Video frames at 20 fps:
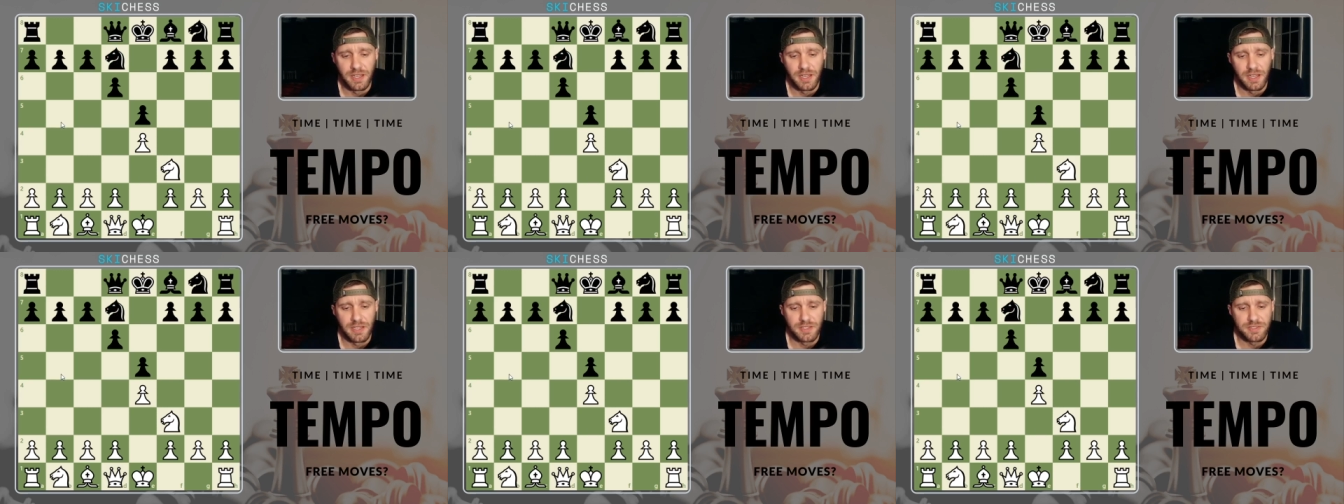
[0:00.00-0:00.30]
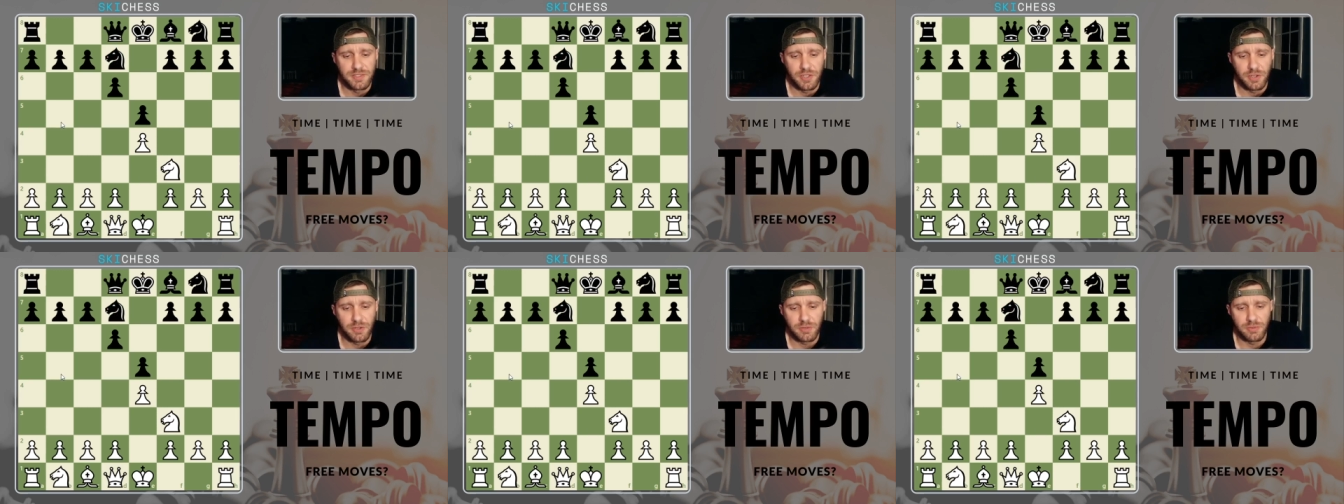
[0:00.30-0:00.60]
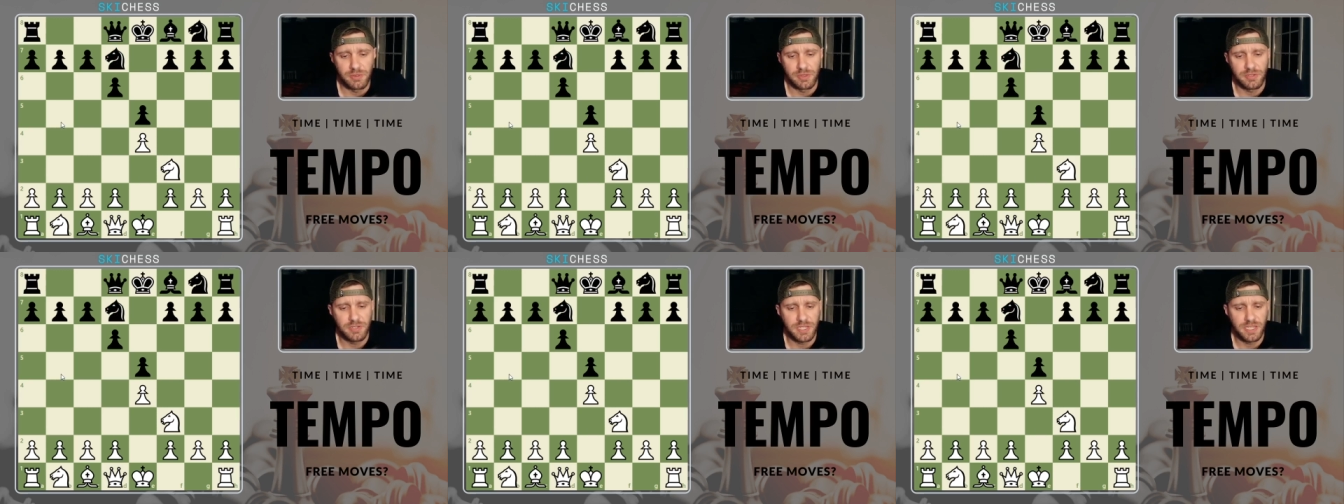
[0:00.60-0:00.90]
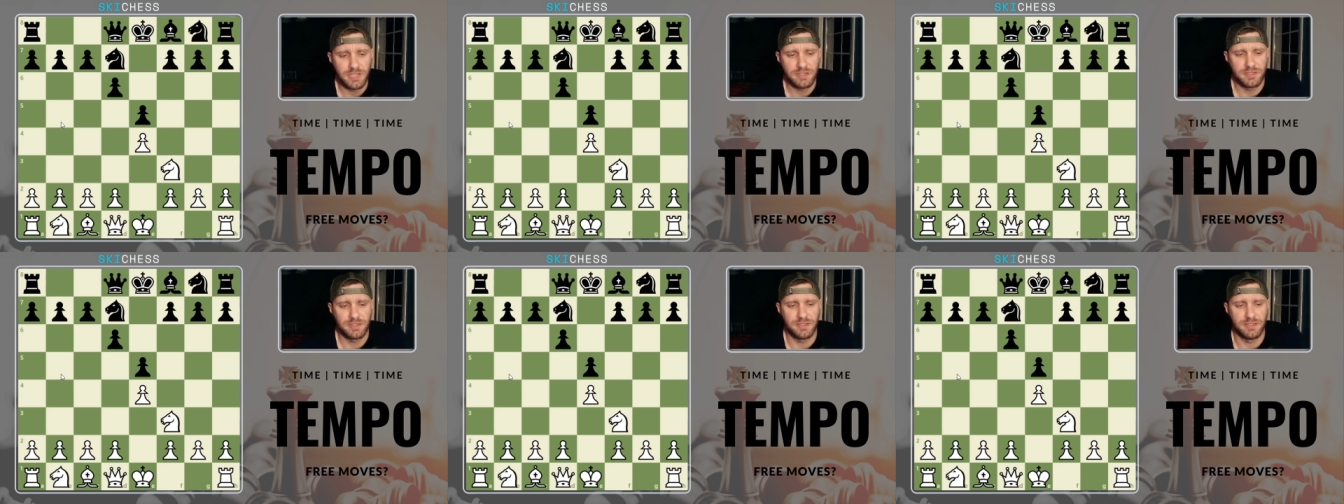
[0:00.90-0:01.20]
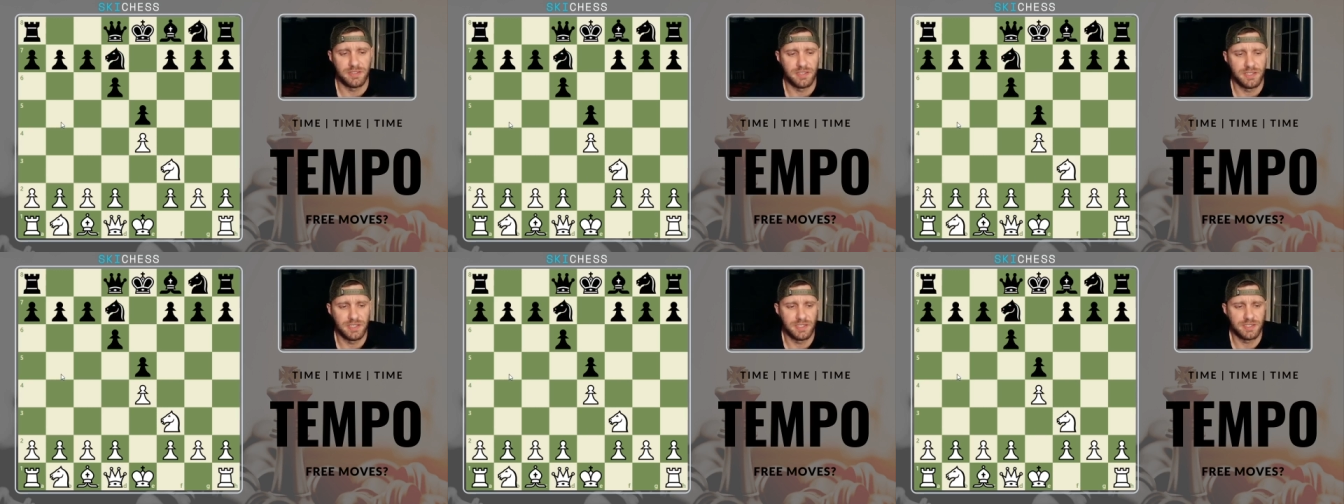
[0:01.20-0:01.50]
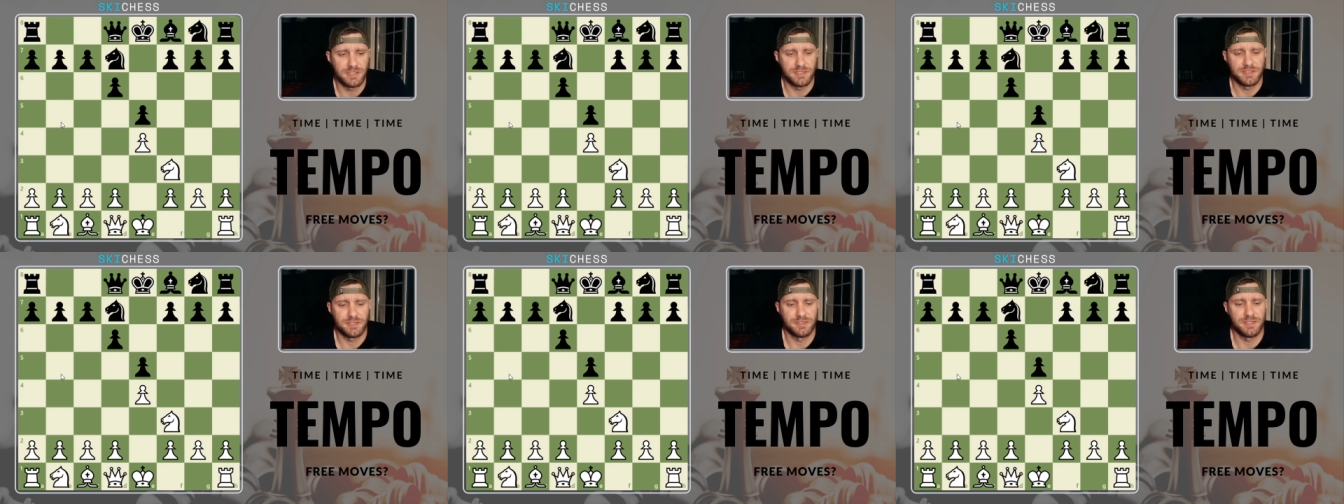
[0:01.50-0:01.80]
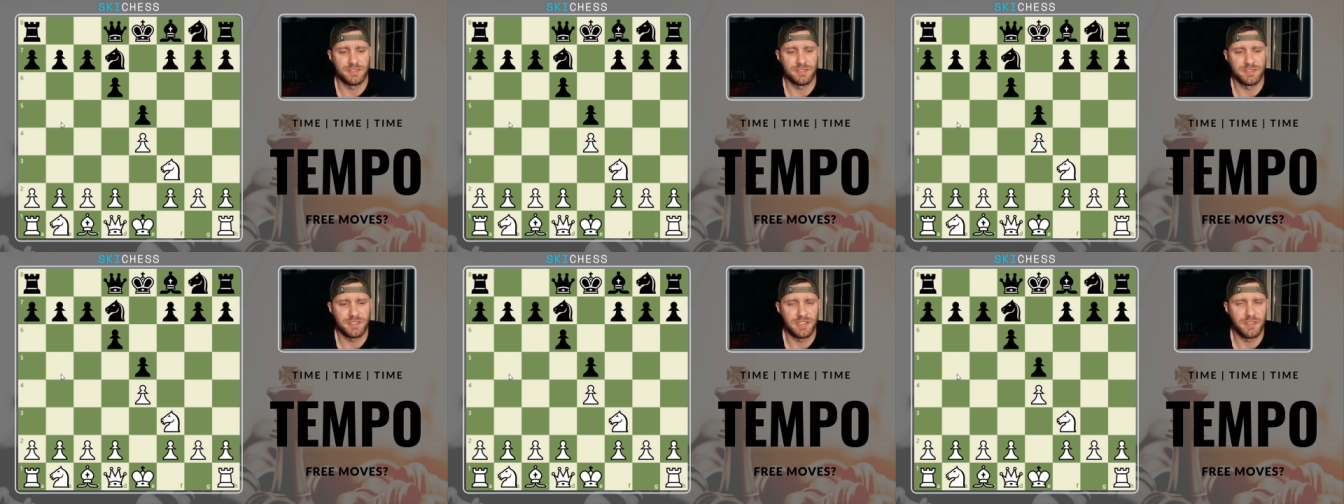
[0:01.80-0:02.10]
So look out to, uh,
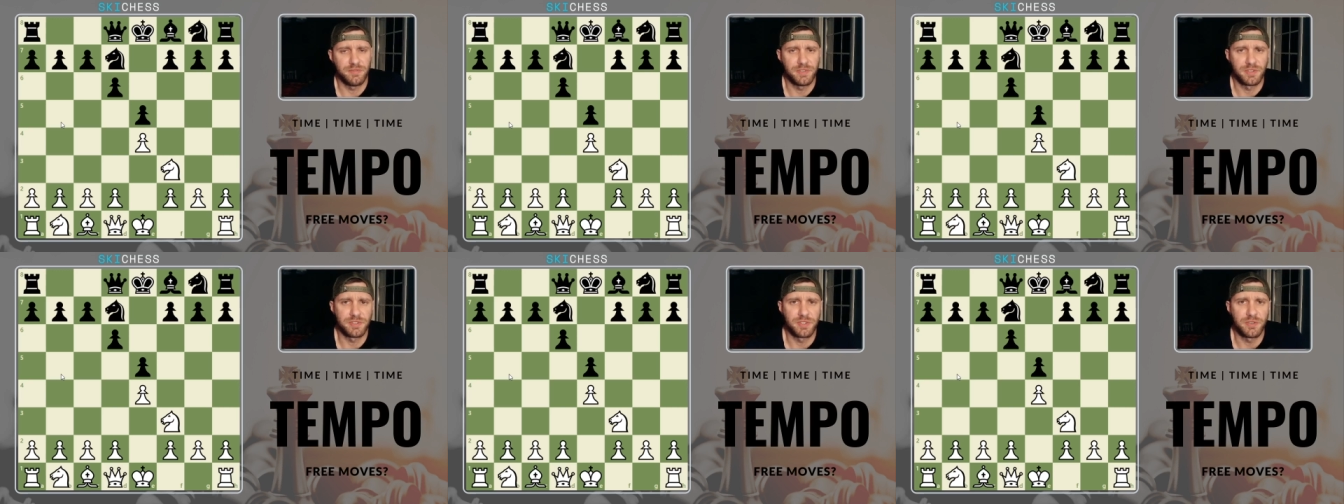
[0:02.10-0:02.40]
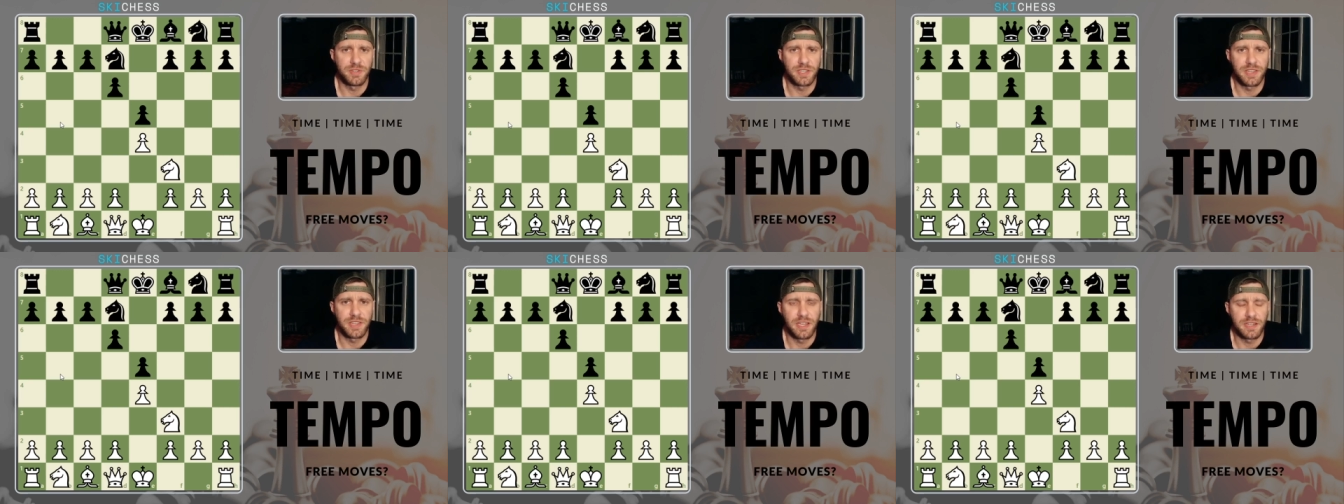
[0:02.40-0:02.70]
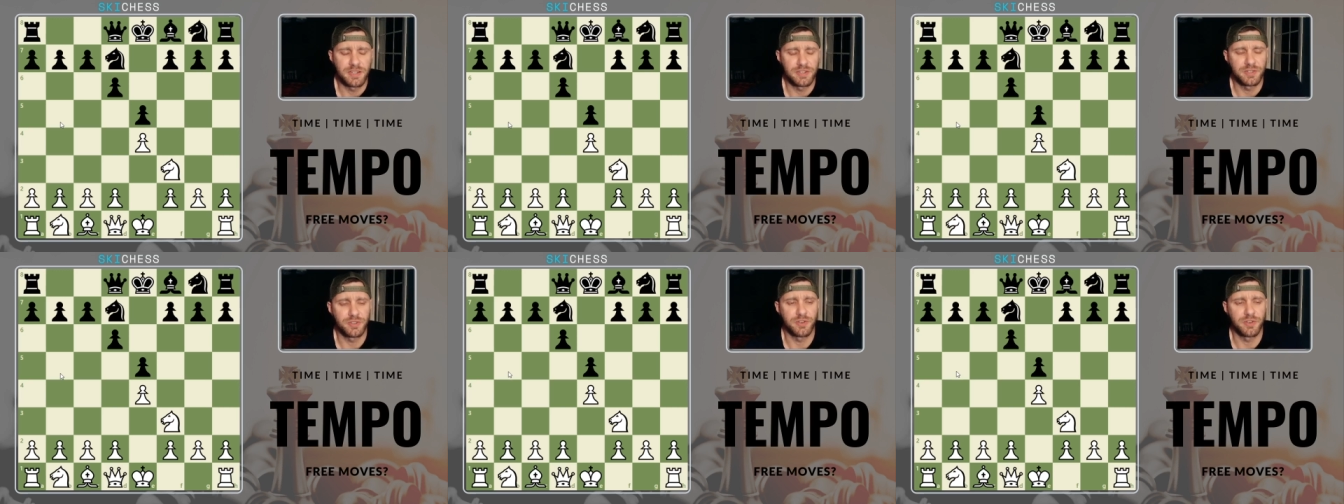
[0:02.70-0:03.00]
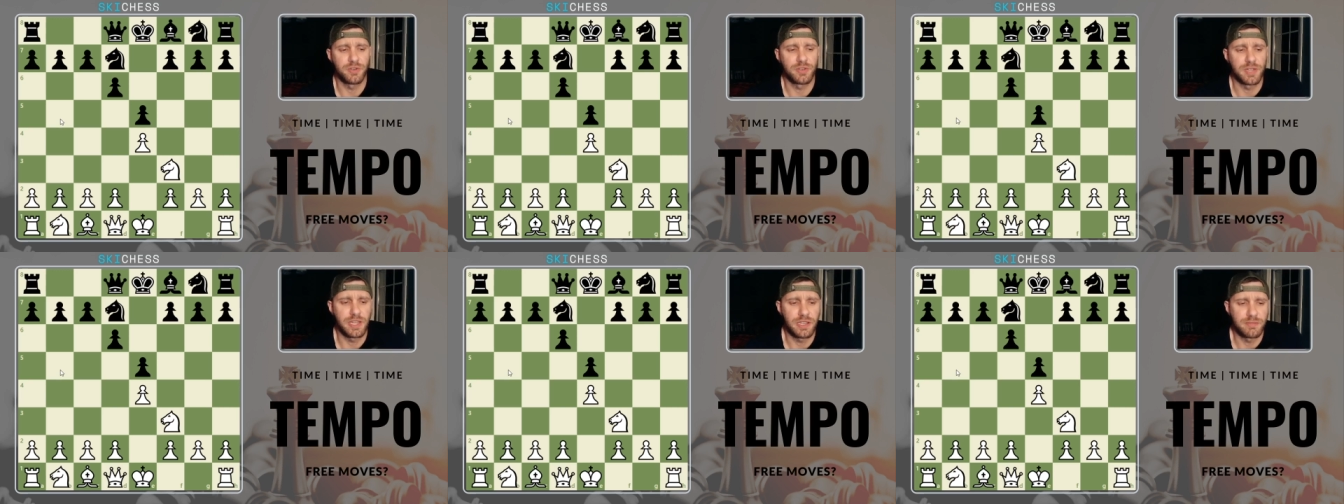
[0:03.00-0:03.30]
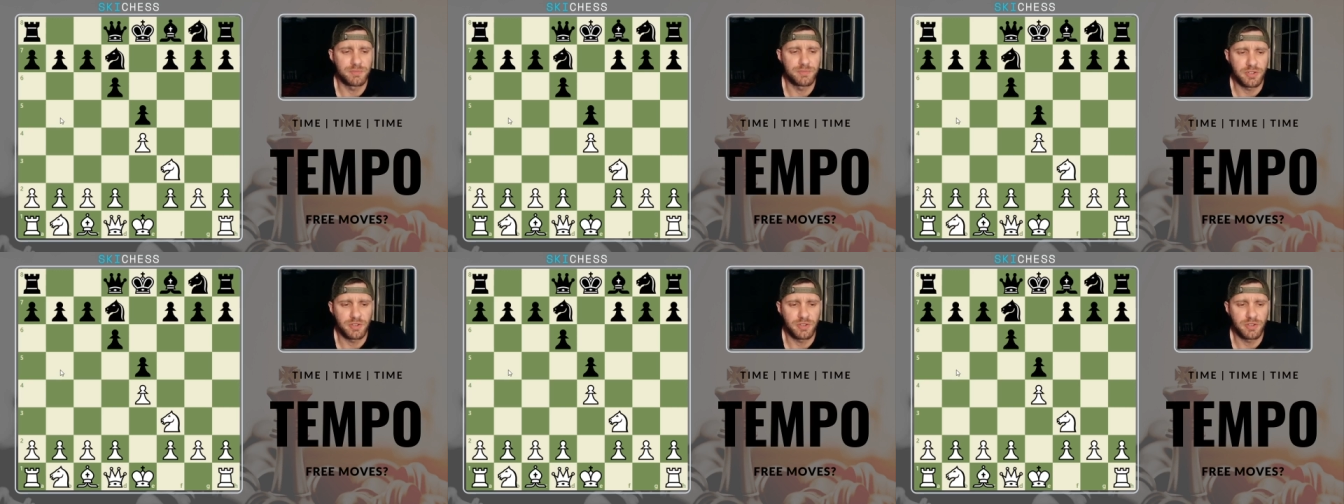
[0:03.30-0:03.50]
to see if you're doing that in your own games.